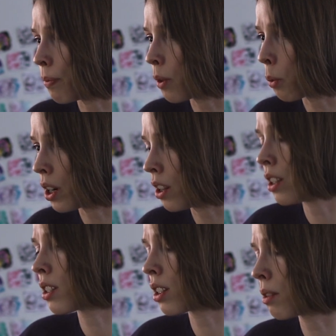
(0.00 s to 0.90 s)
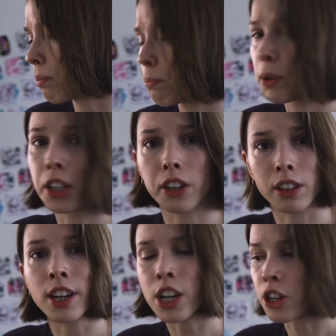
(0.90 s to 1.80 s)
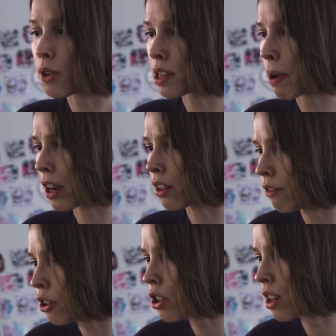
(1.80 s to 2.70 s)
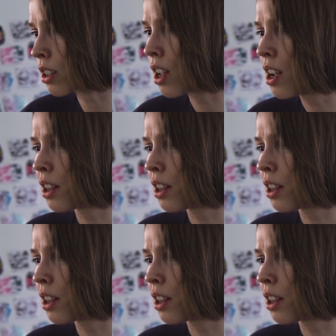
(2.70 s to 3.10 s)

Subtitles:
The one in this particular issue is about Confucius,